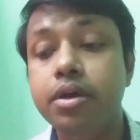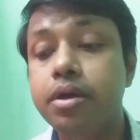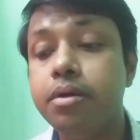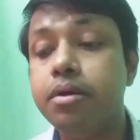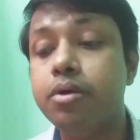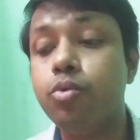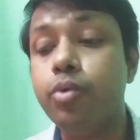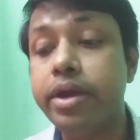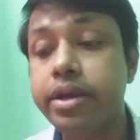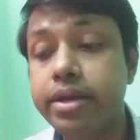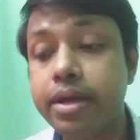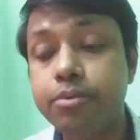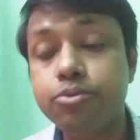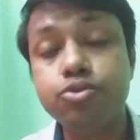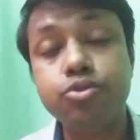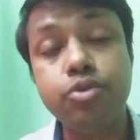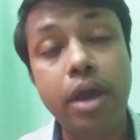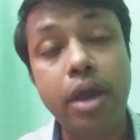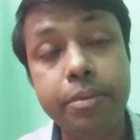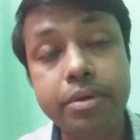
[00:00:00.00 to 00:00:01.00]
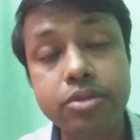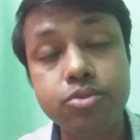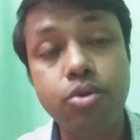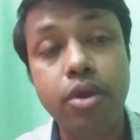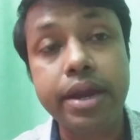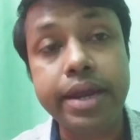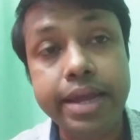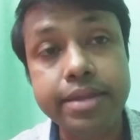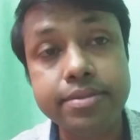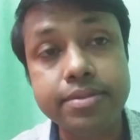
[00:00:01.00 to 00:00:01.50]
When it comes to
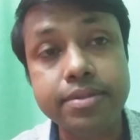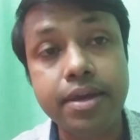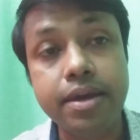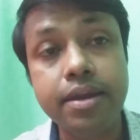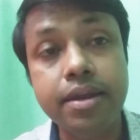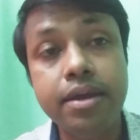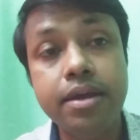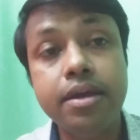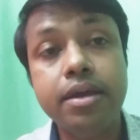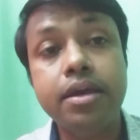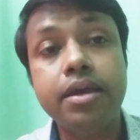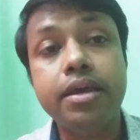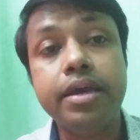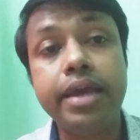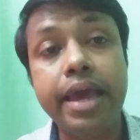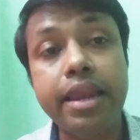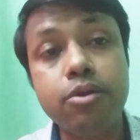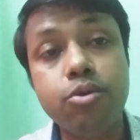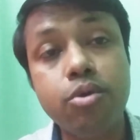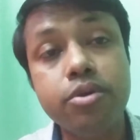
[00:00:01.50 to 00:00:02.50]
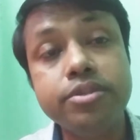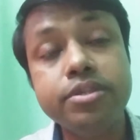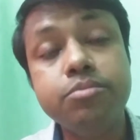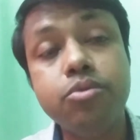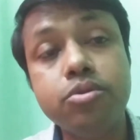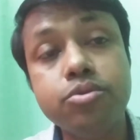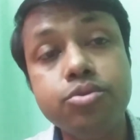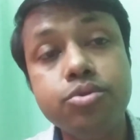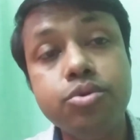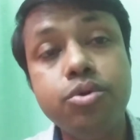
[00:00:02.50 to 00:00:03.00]
hepatocellular cancer, alcoholism
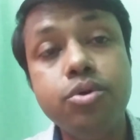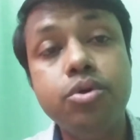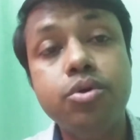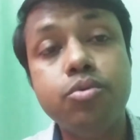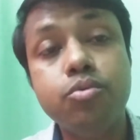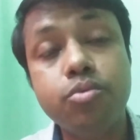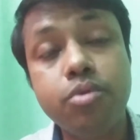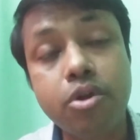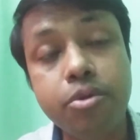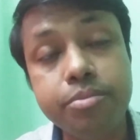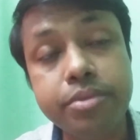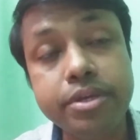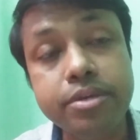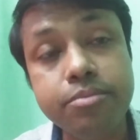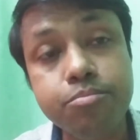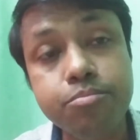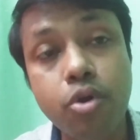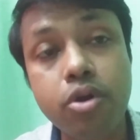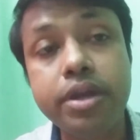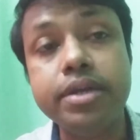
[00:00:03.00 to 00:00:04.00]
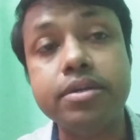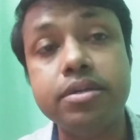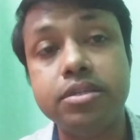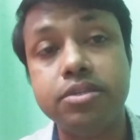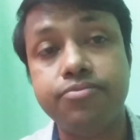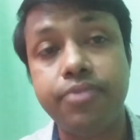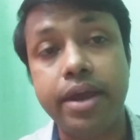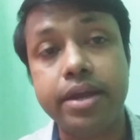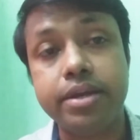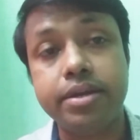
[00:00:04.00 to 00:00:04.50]
also one of the important
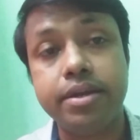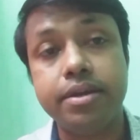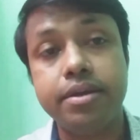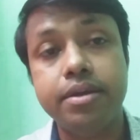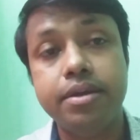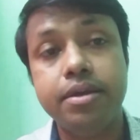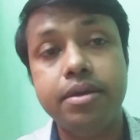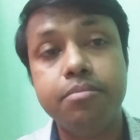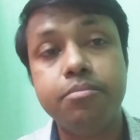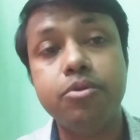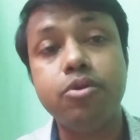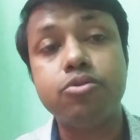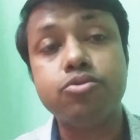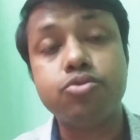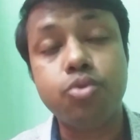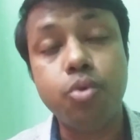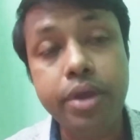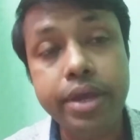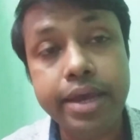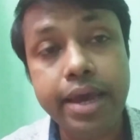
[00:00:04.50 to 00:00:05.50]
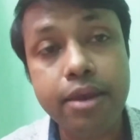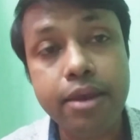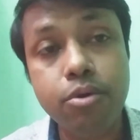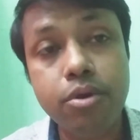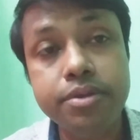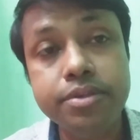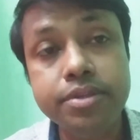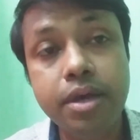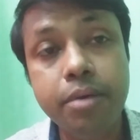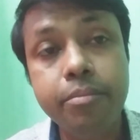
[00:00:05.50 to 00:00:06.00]
risk factor, because chronic
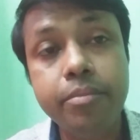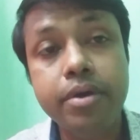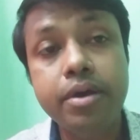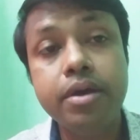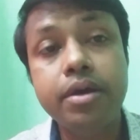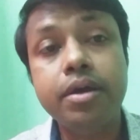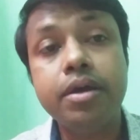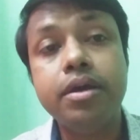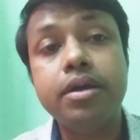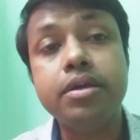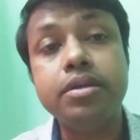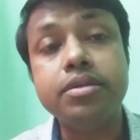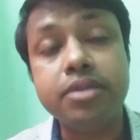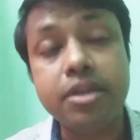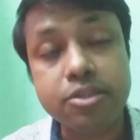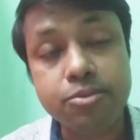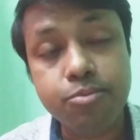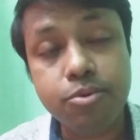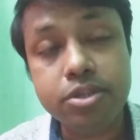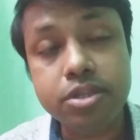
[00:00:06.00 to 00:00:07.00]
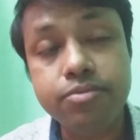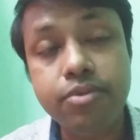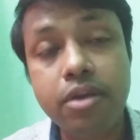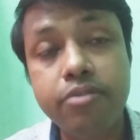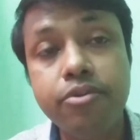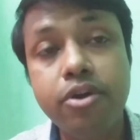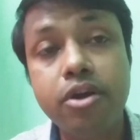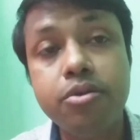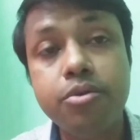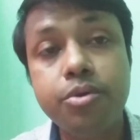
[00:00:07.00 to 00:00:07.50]
alcoholism is responsible
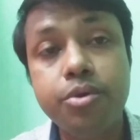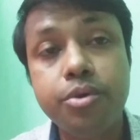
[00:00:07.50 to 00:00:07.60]
for